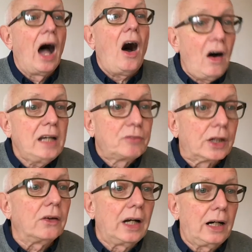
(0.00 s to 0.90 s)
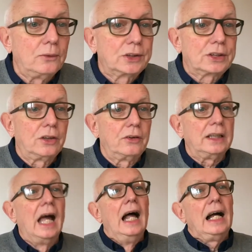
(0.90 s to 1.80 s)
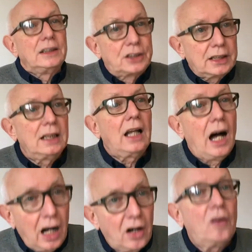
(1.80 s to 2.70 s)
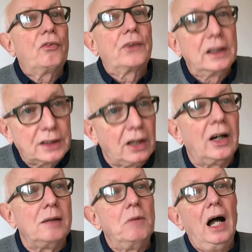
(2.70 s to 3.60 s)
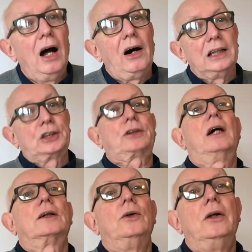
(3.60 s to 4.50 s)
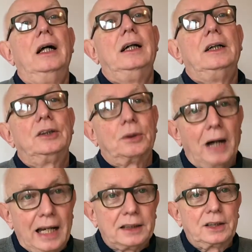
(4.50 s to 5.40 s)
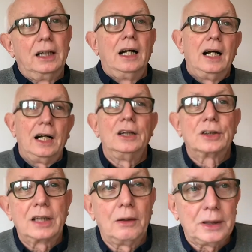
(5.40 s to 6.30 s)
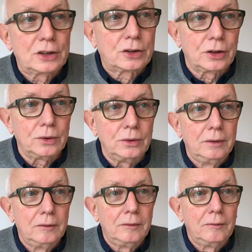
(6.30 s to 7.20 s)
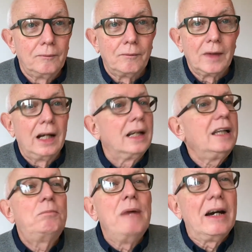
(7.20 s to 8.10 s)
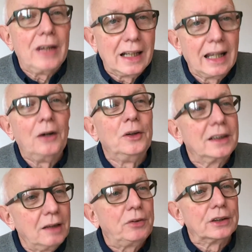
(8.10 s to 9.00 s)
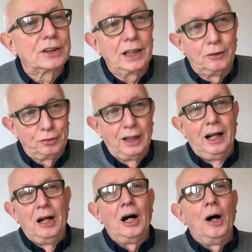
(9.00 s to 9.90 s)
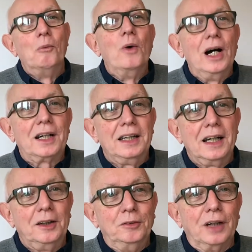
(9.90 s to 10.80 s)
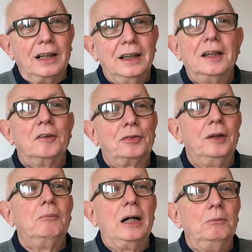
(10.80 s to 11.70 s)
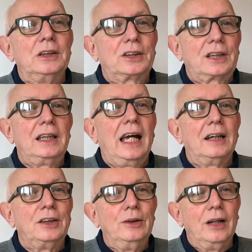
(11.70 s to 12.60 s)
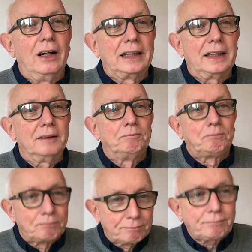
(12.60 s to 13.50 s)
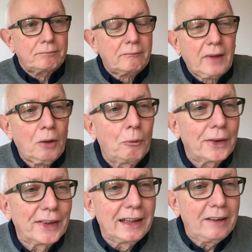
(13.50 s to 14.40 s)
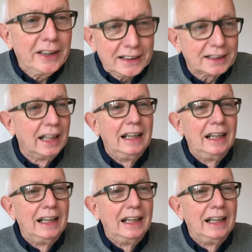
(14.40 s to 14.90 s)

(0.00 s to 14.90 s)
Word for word: I've got the whole story, and still half the time I struggle to act as though it's true. Leave Mary alone and give yourself a working over for a moment. See how you like it. What the lyrics?